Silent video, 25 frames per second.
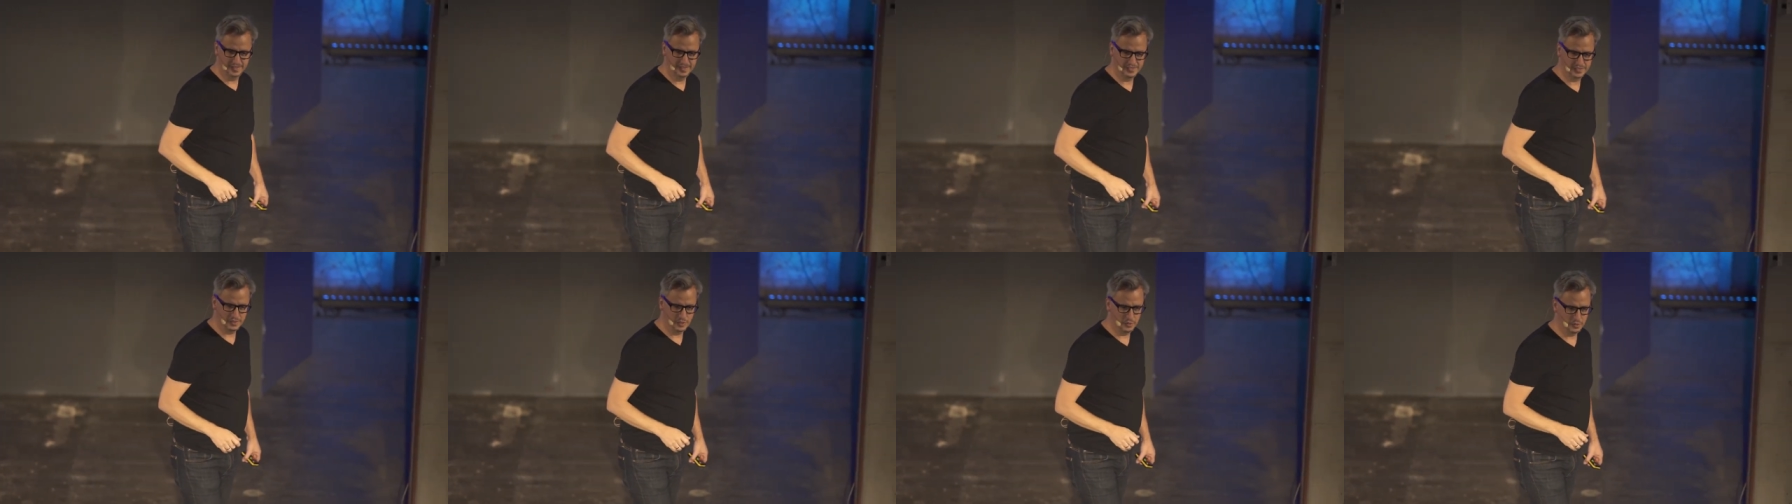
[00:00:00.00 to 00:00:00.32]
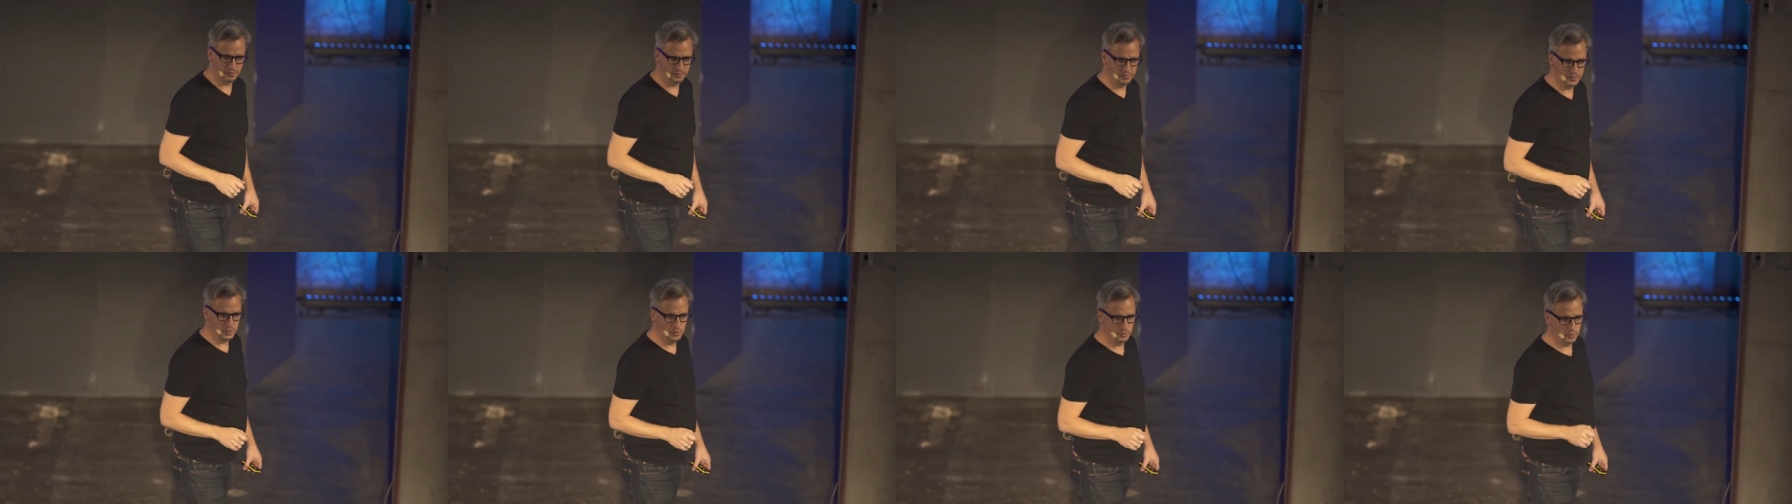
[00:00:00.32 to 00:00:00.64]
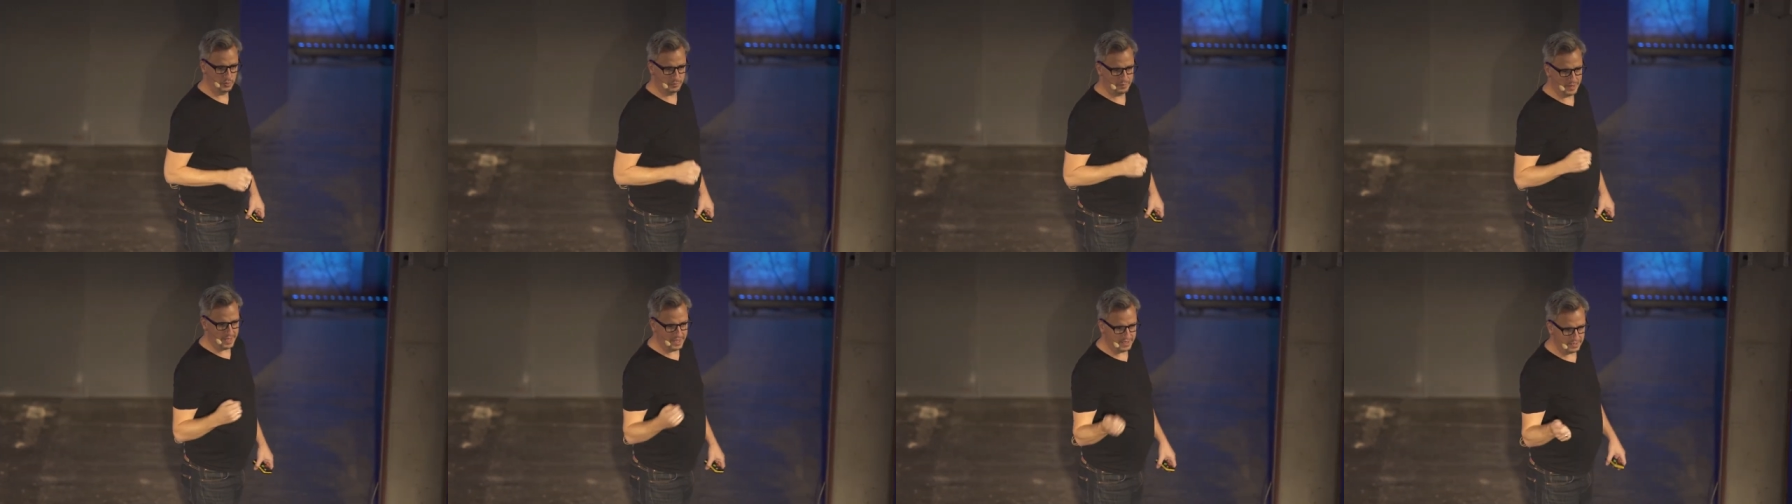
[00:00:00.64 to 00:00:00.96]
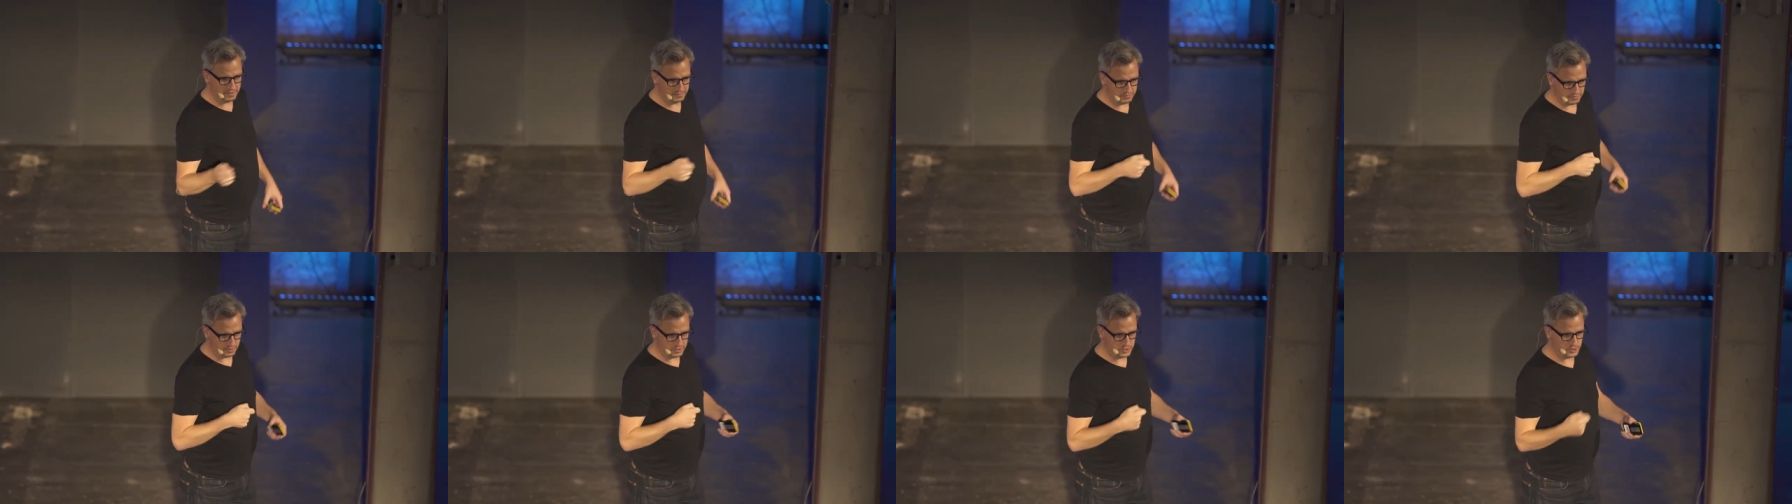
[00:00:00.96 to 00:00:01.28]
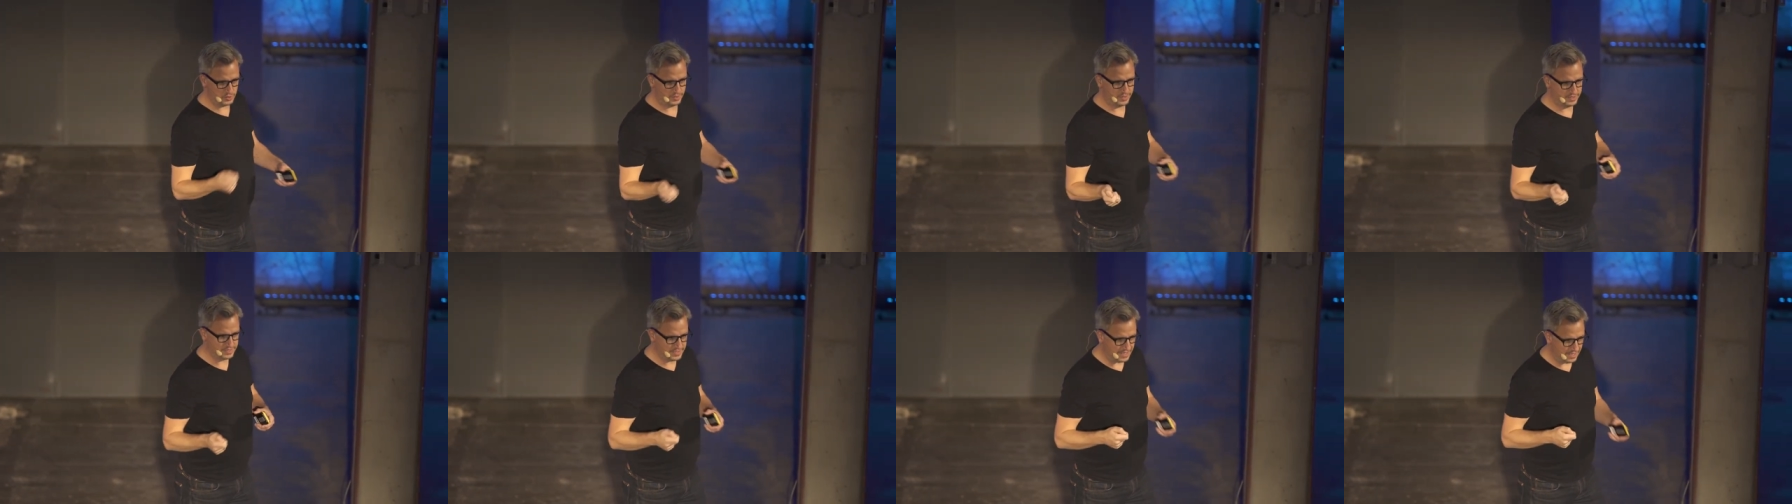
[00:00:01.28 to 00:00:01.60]
So if you were paying for
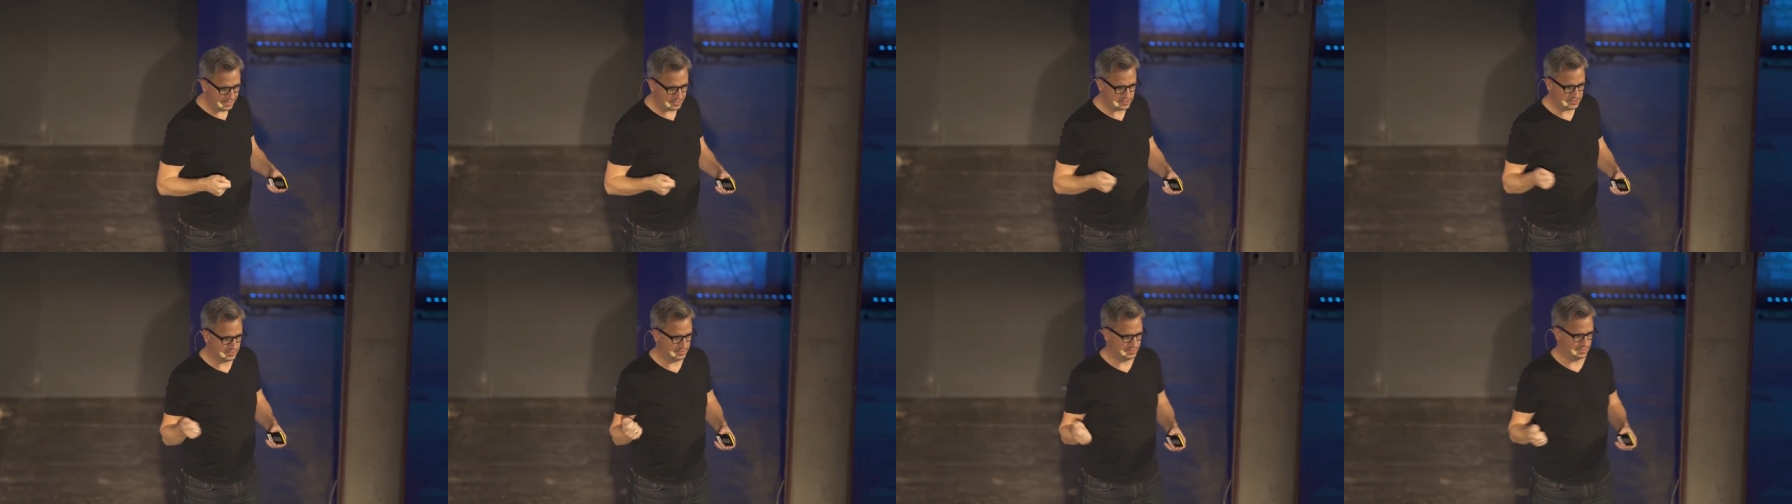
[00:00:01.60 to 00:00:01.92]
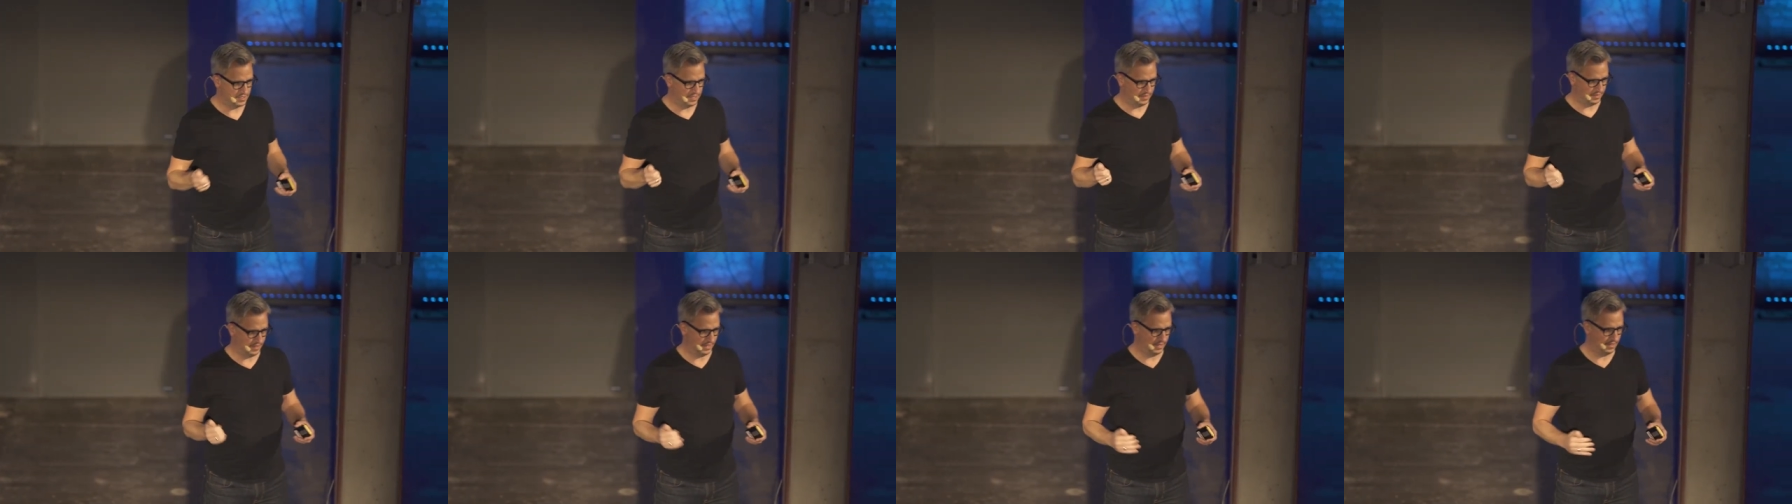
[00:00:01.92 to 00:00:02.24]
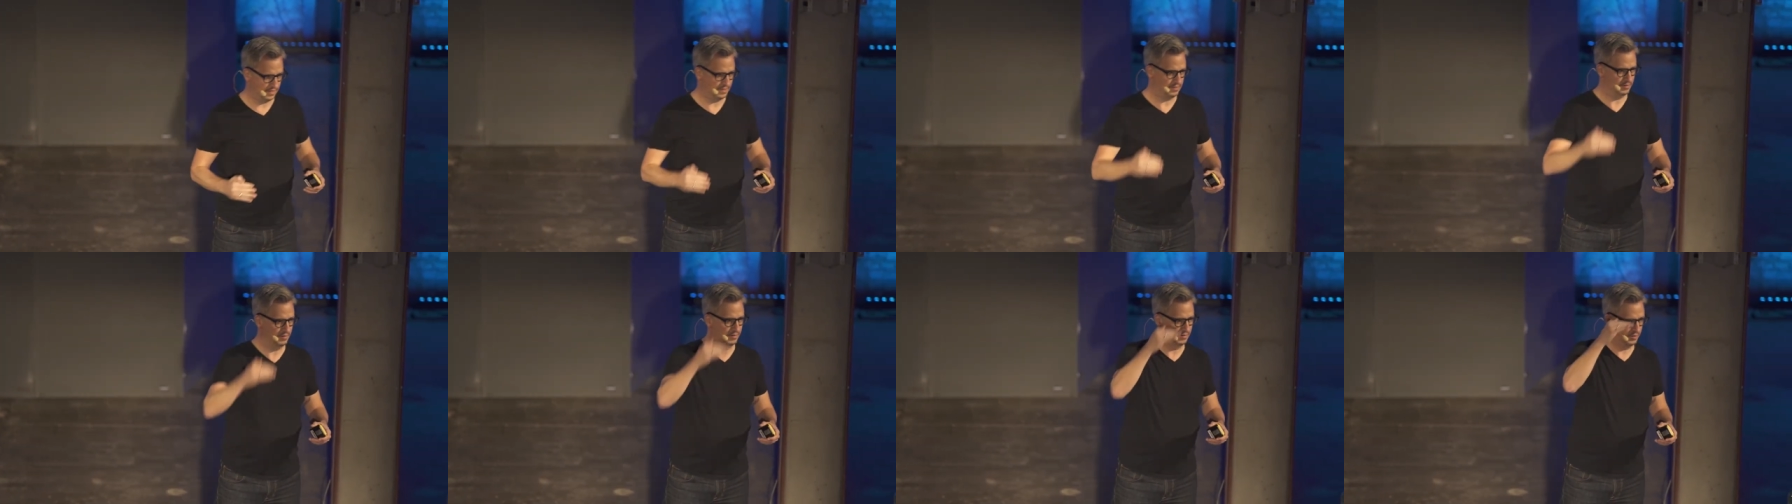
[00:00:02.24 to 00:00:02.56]
transactions on that,